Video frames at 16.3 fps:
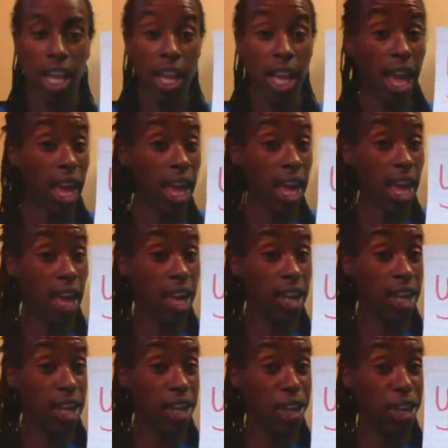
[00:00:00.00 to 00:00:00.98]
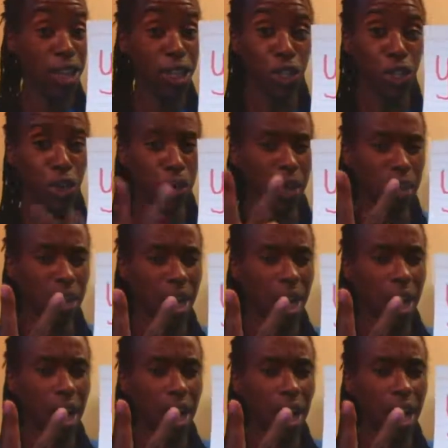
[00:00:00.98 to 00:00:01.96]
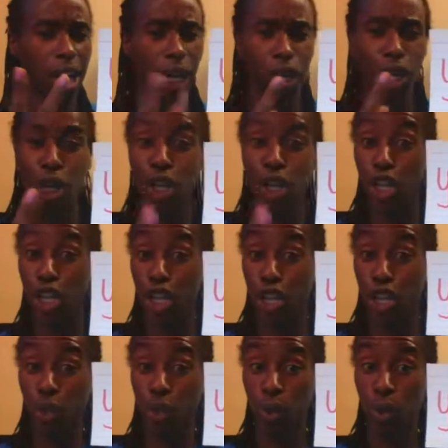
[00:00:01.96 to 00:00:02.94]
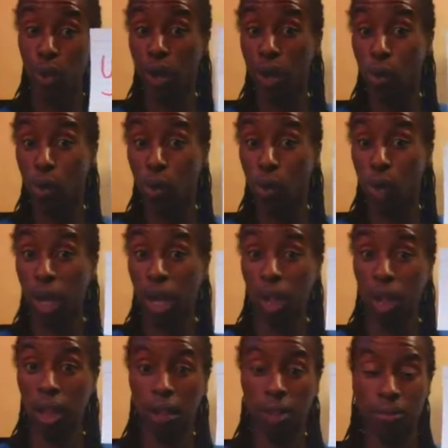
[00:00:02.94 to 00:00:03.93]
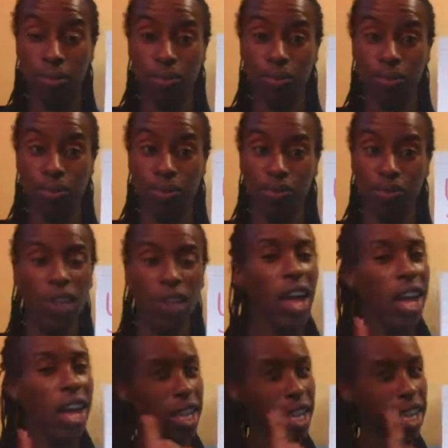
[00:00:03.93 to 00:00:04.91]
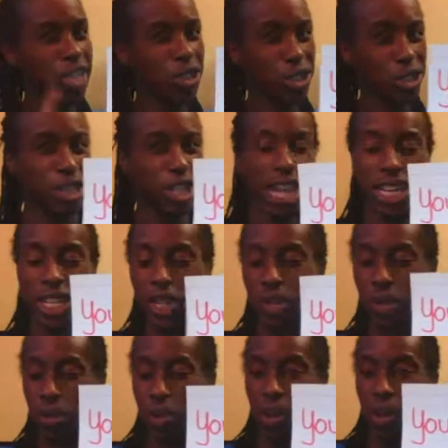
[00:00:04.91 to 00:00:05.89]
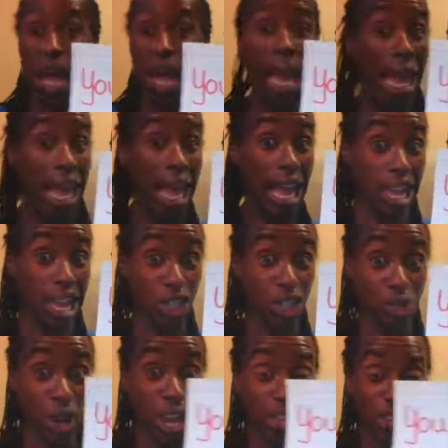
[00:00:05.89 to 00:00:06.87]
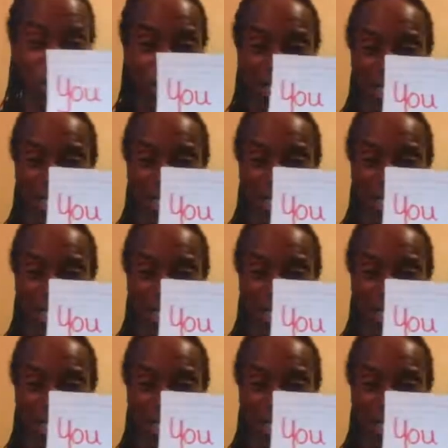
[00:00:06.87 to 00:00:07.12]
And the 2 words are you will. Let's turn that into a contraction.